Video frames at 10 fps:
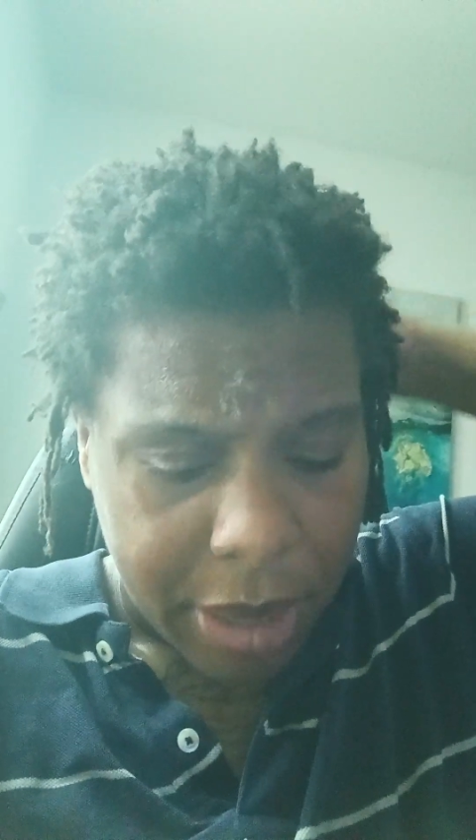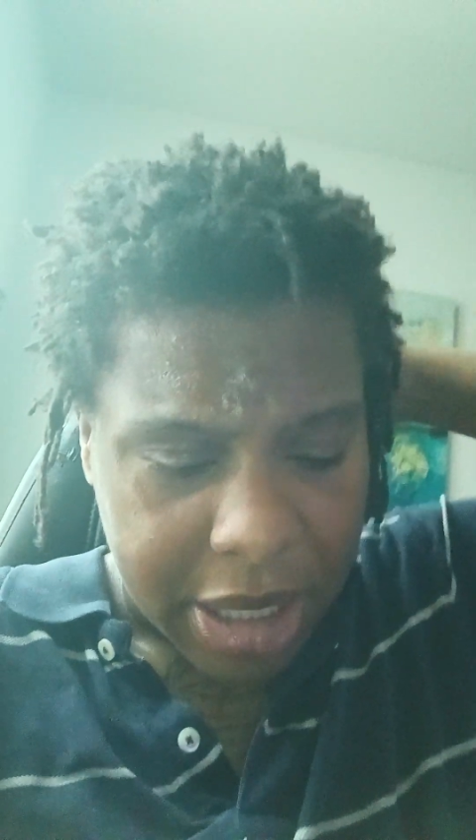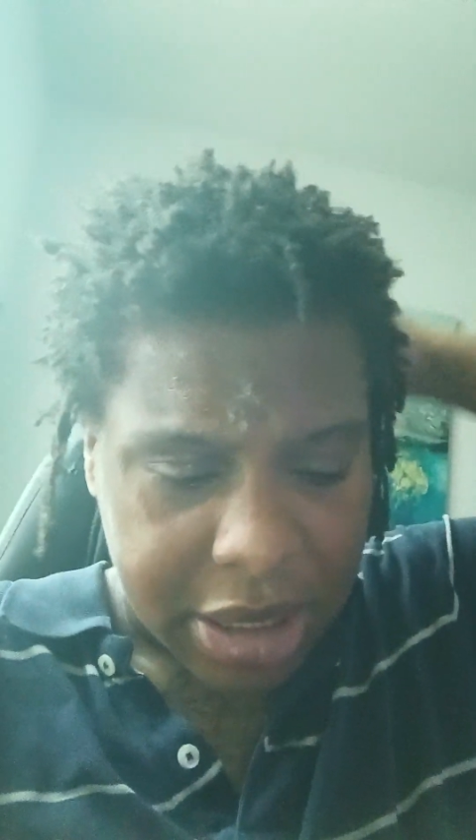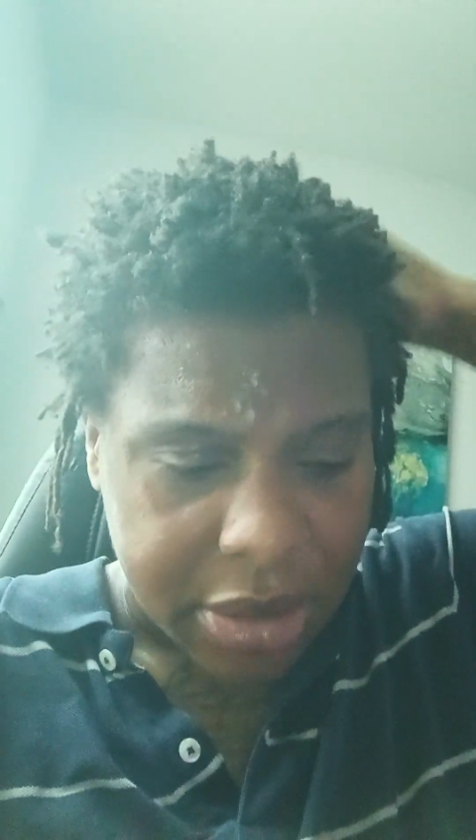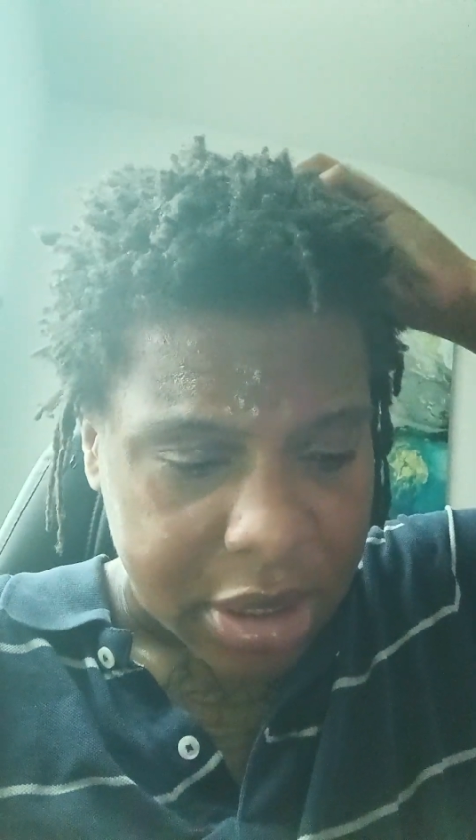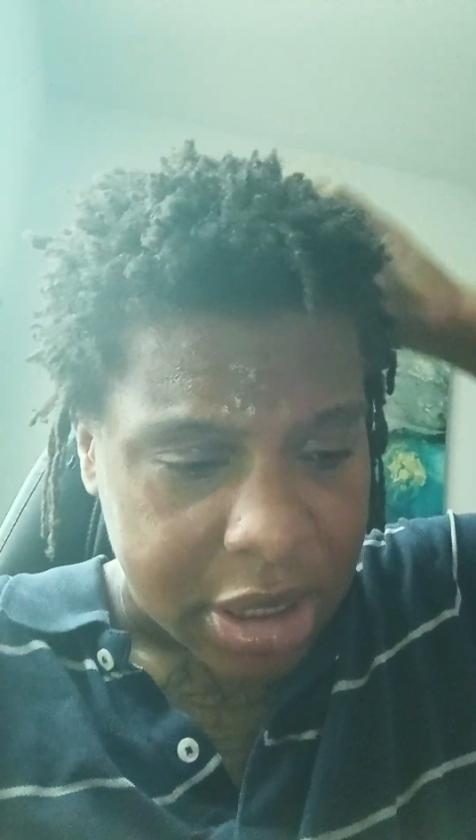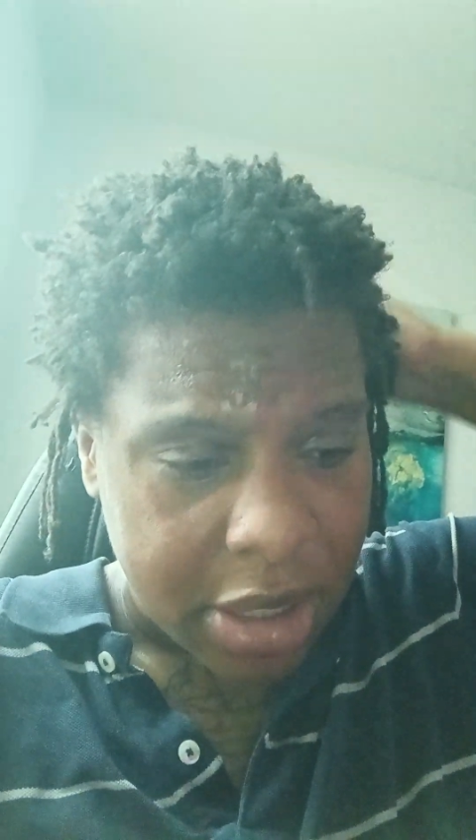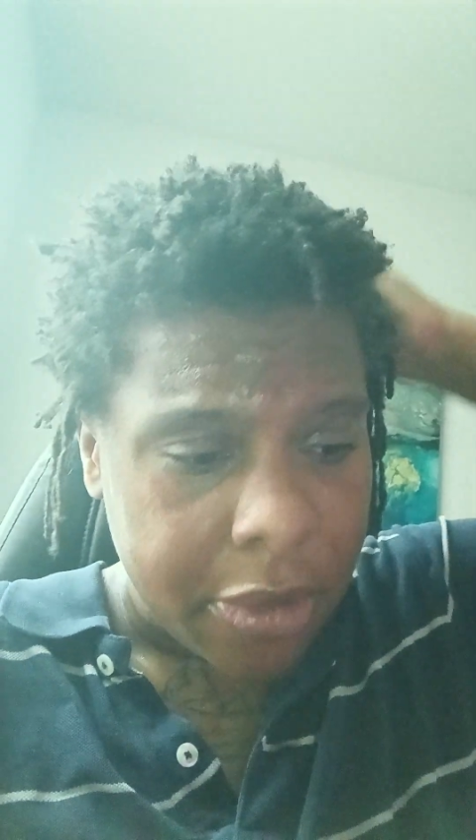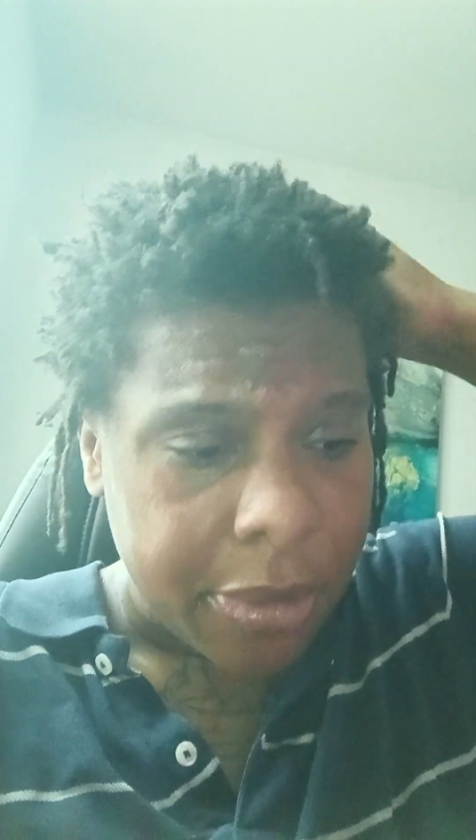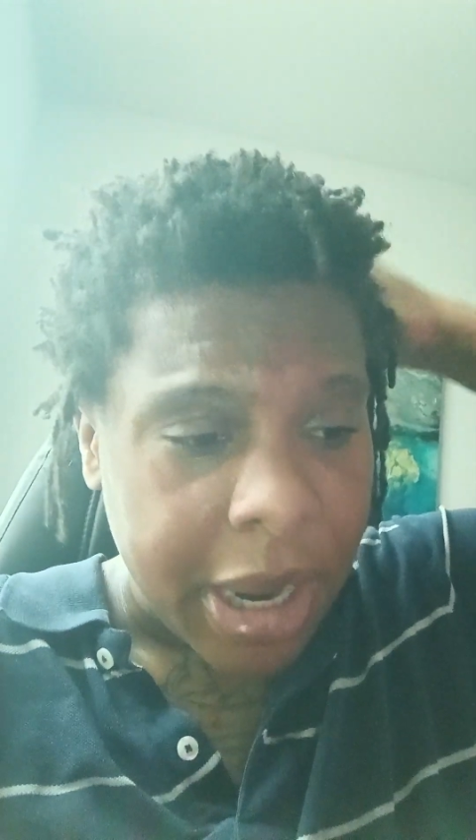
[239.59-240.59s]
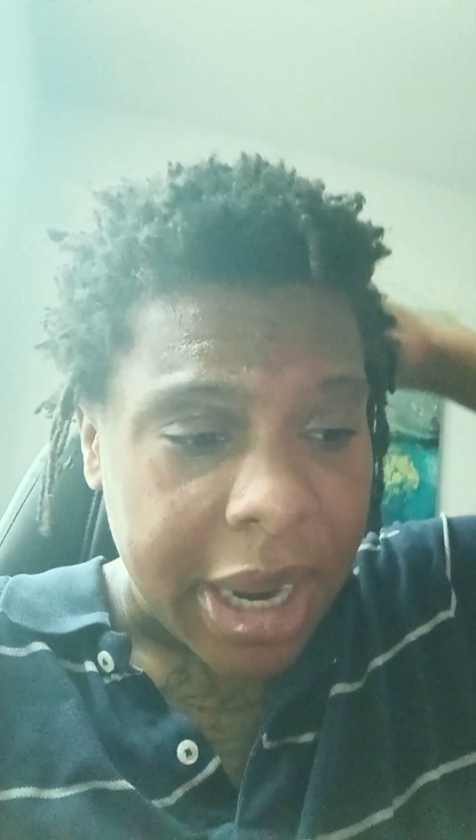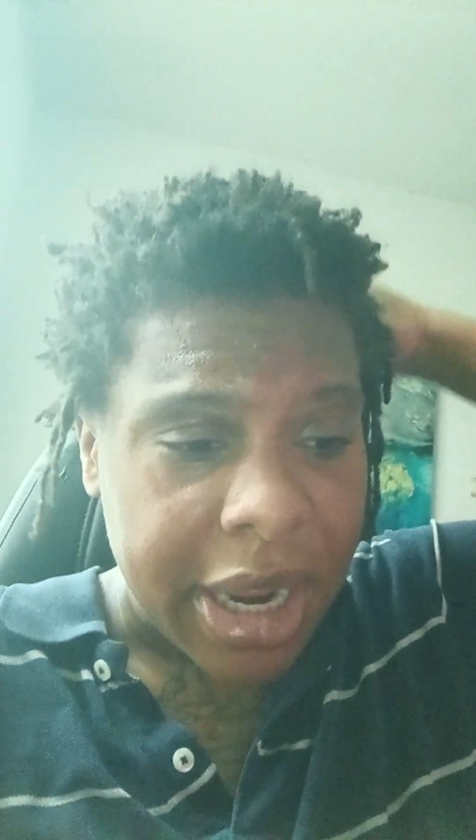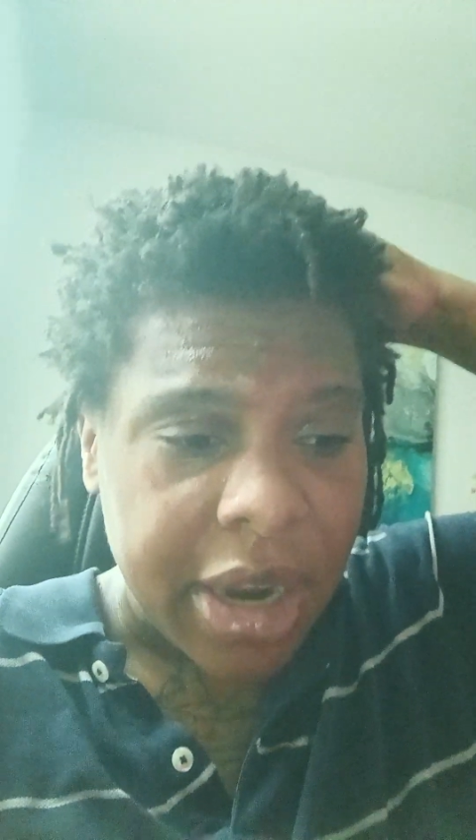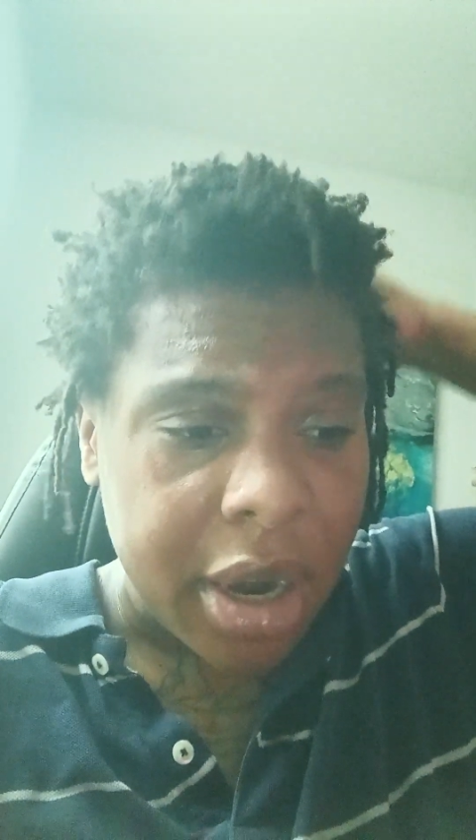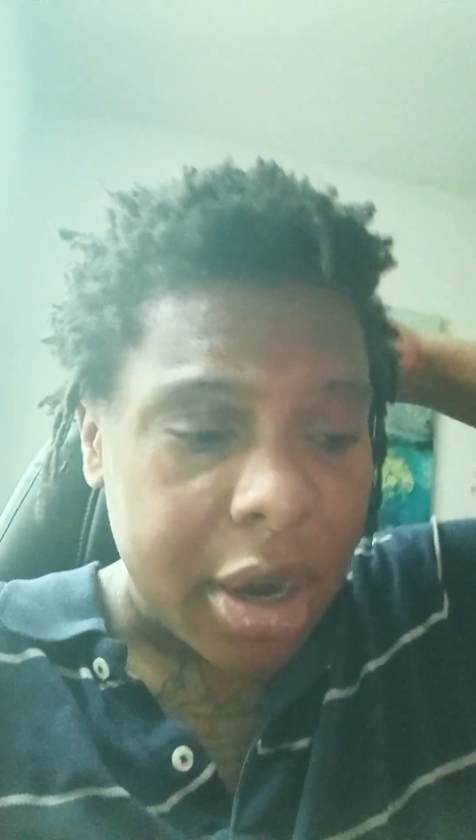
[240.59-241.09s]
myself, my
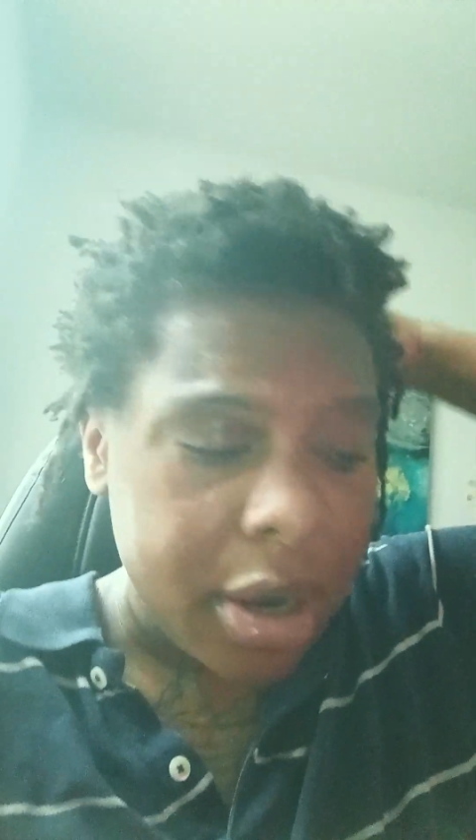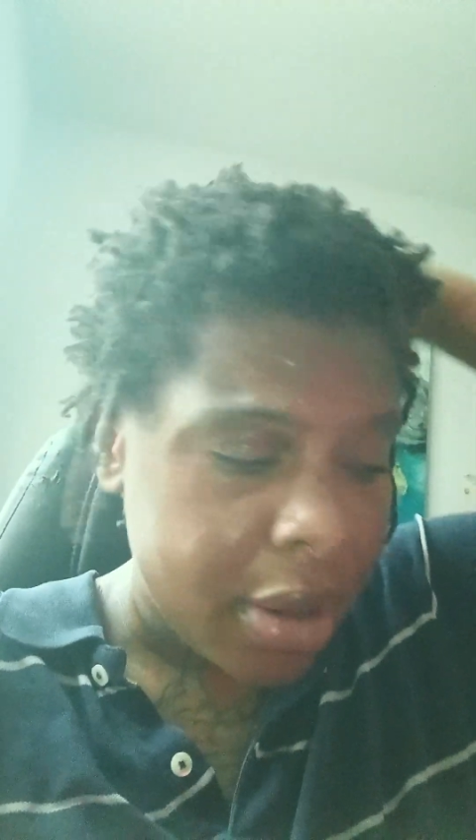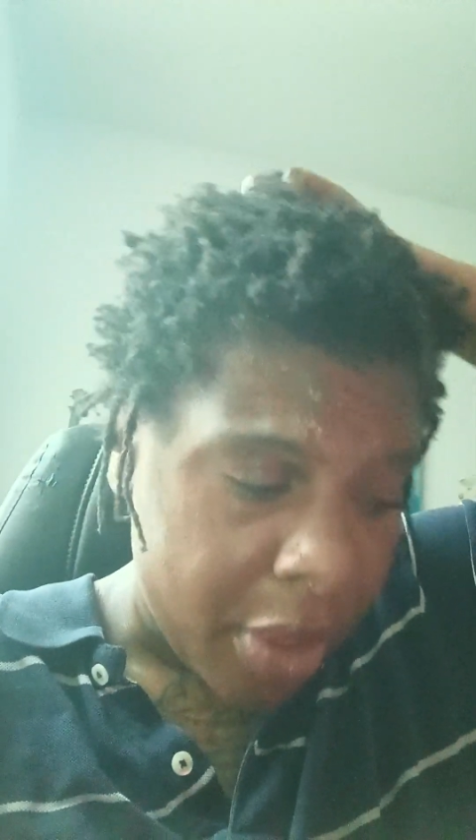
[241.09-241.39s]
hair,